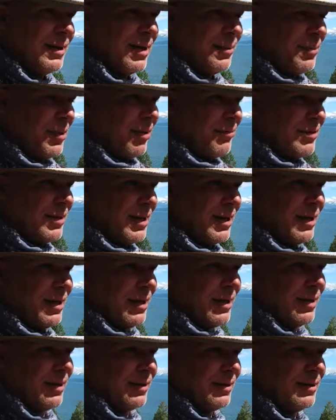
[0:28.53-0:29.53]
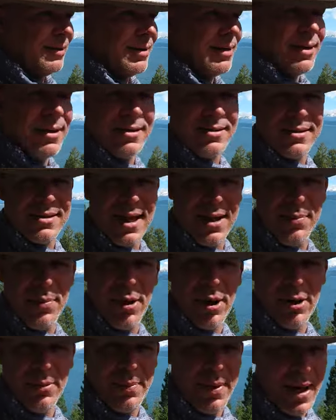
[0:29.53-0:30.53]
I'm gonna have to get a State
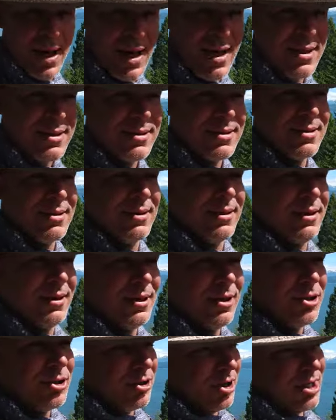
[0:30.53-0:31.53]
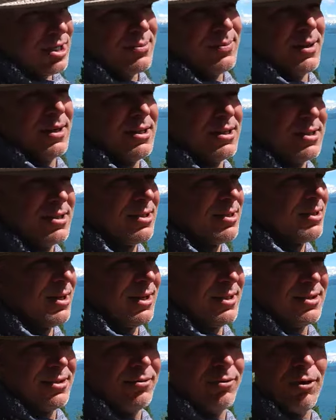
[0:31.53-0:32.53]
Park Pass. Trust me, it's
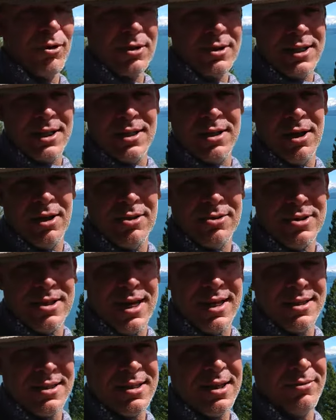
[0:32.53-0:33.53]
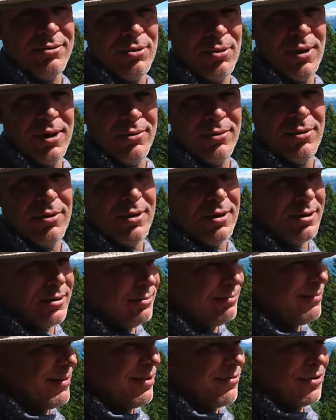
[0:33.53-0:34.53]
it's $14 a night instead of 24
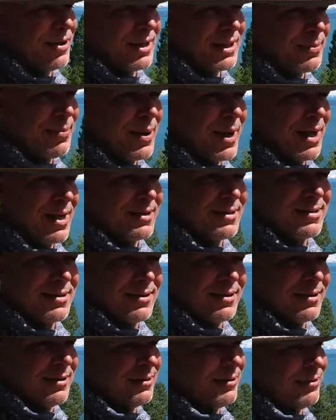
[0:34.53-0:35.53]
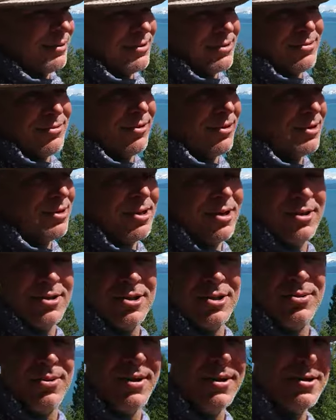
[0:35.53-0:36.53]
if you get the pass and for as long
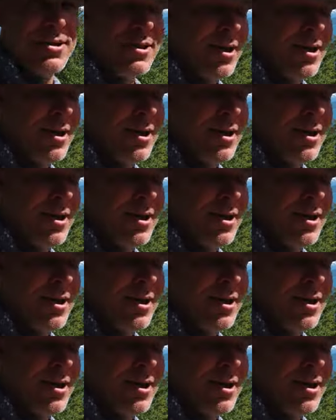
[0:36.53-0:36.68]
as you want.